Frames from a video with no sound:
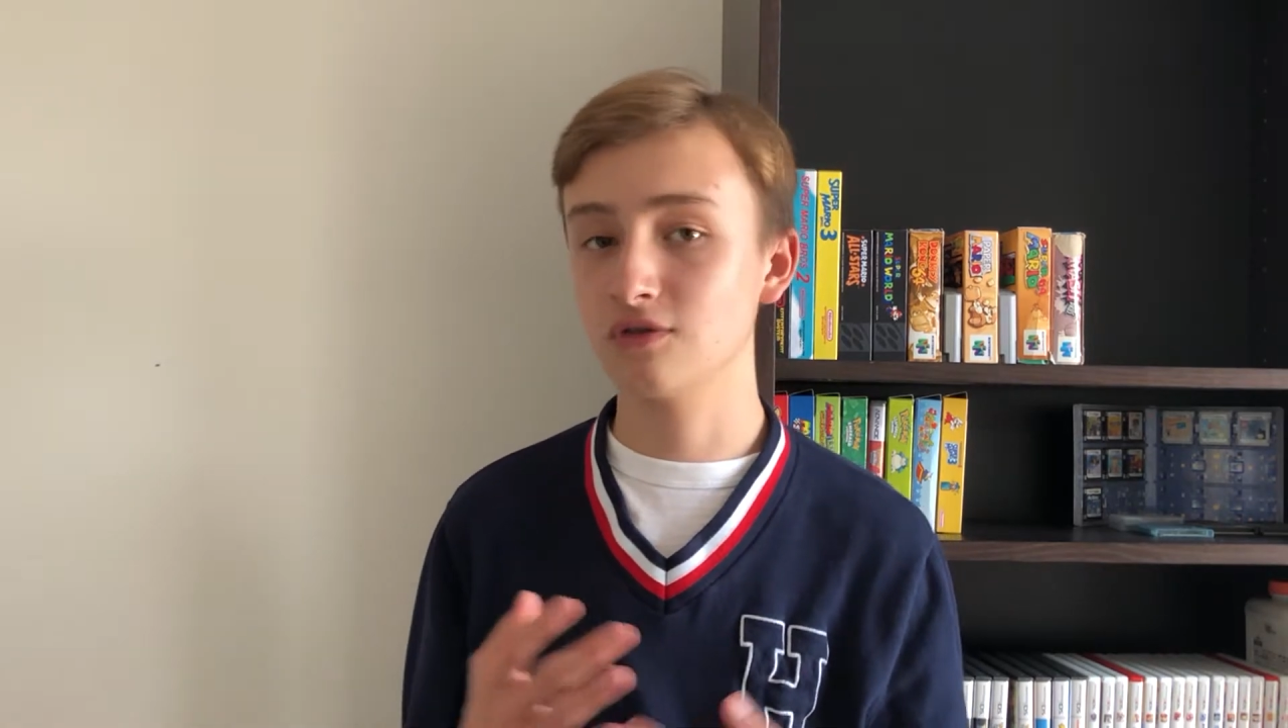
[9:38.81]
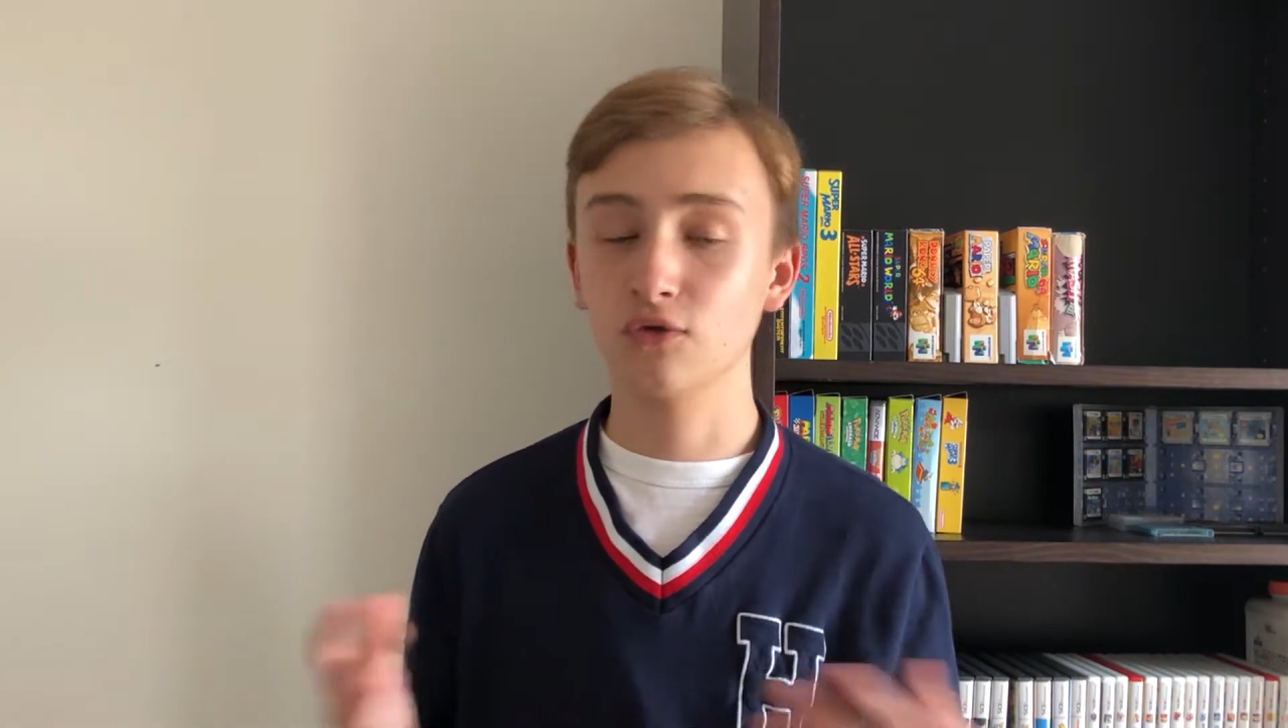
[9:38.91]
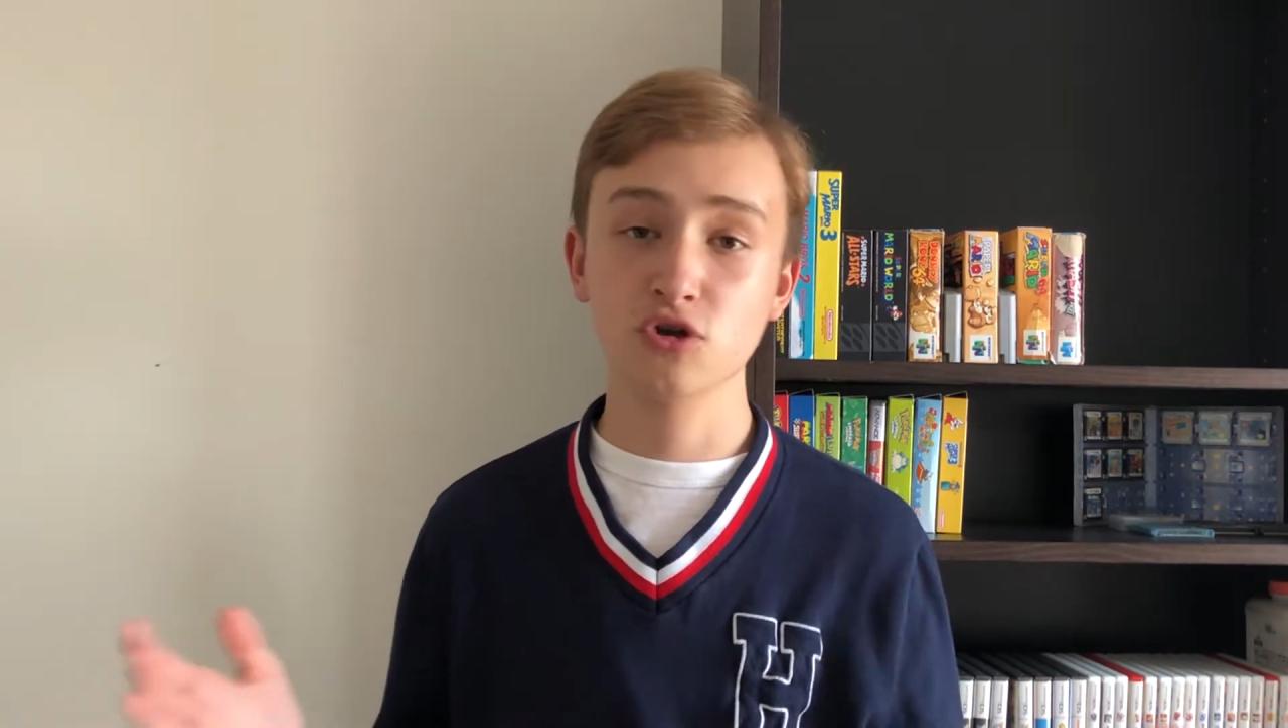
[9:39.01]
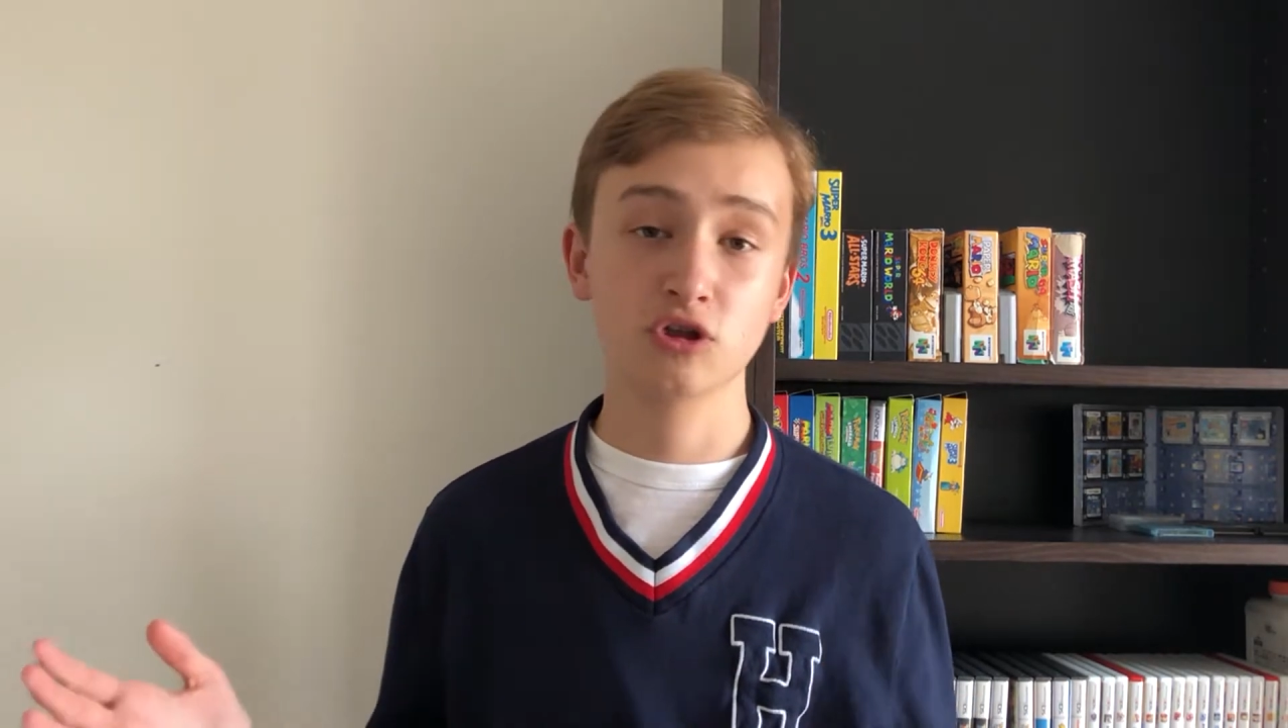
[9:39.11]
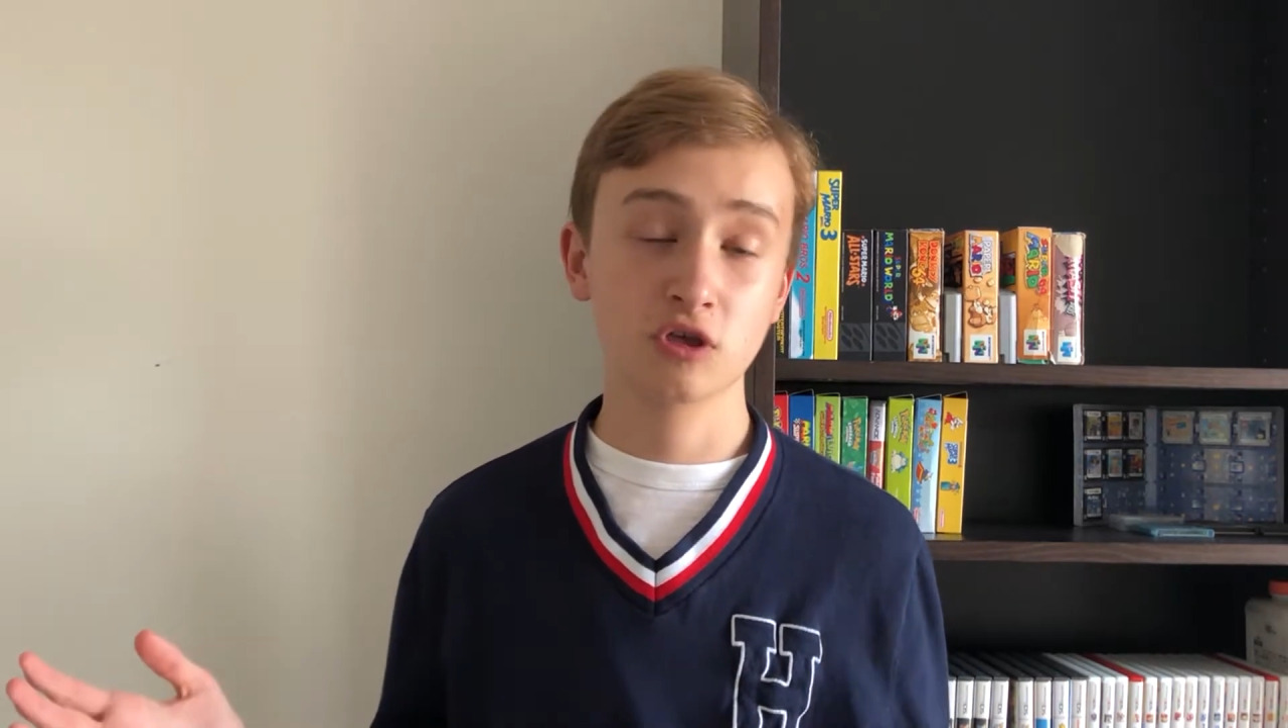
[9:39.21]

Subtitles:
and version